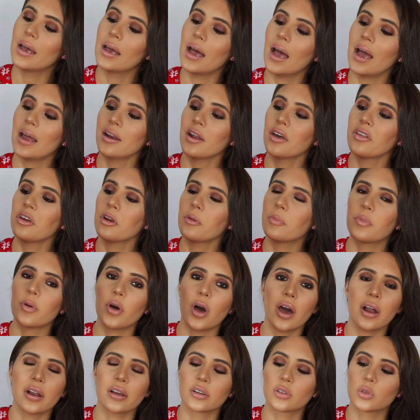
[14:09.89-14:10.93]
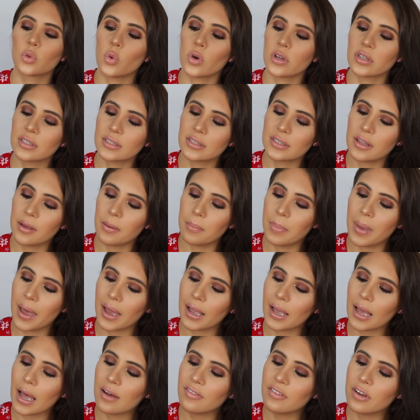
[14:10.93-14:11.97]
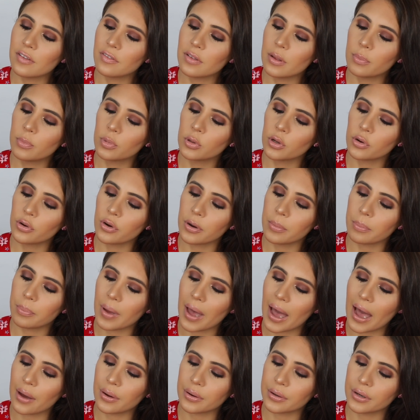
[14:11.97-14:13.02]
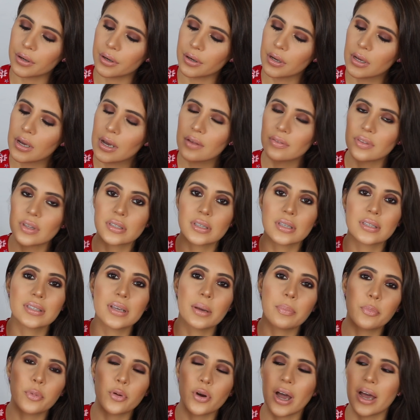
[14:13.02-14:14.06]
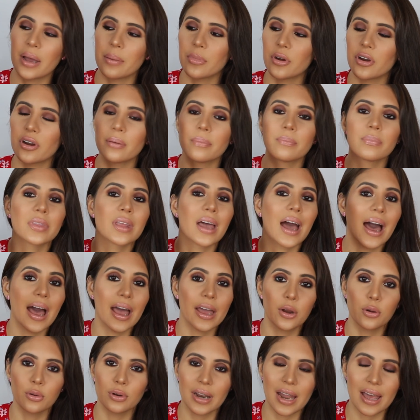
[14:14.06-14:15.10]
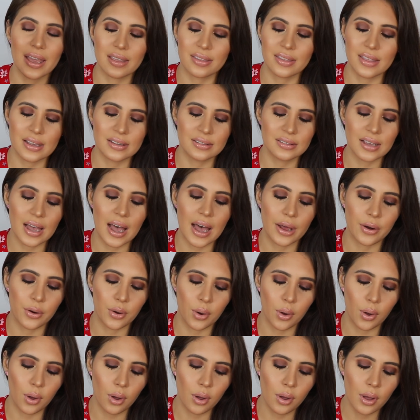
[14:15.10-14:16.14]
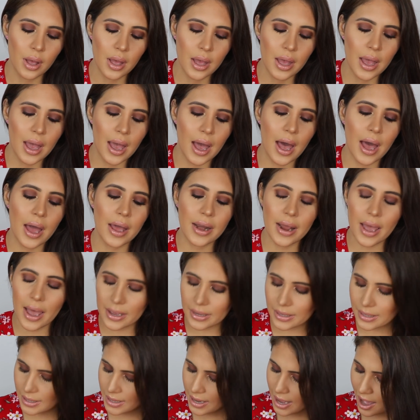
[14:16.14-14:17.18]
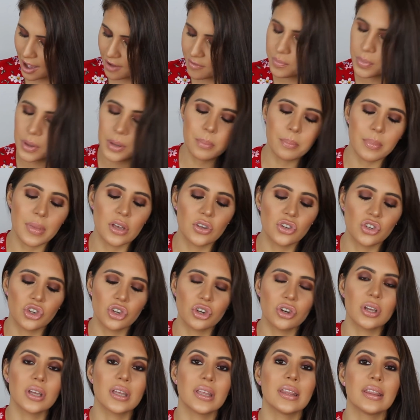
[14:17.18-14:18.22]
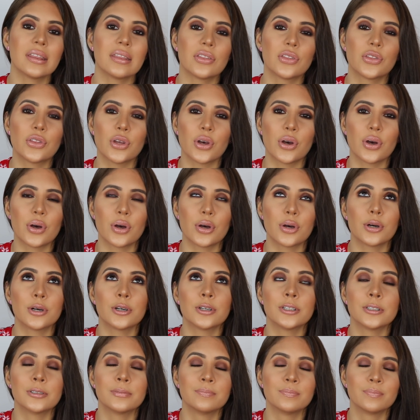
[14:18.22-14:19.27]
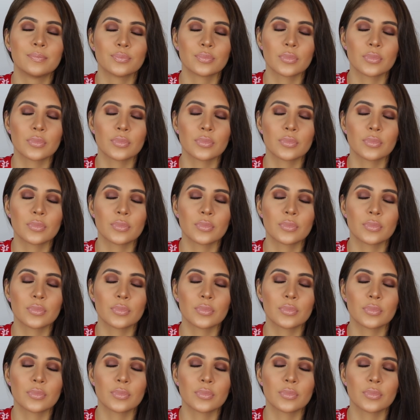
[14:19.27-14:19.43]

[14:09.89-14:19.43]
Another product was the Becca Velvet Blurring Powder. This is a primer. I don't like this at all, and I've been measuring the